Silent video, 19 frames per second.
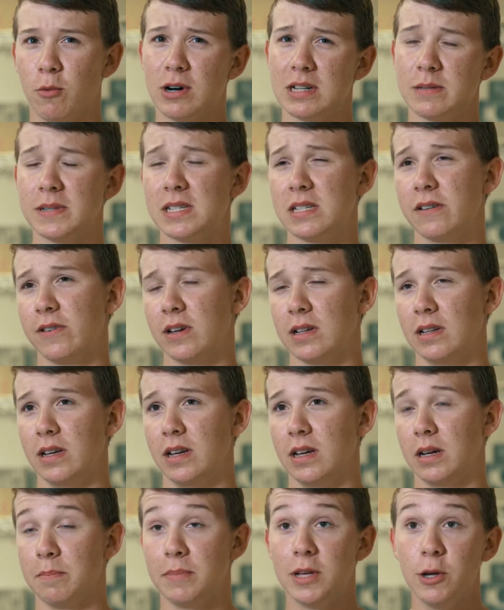more specifically
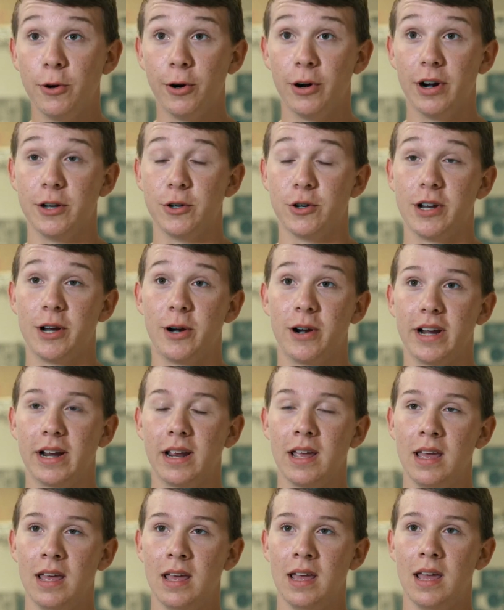computer engineering.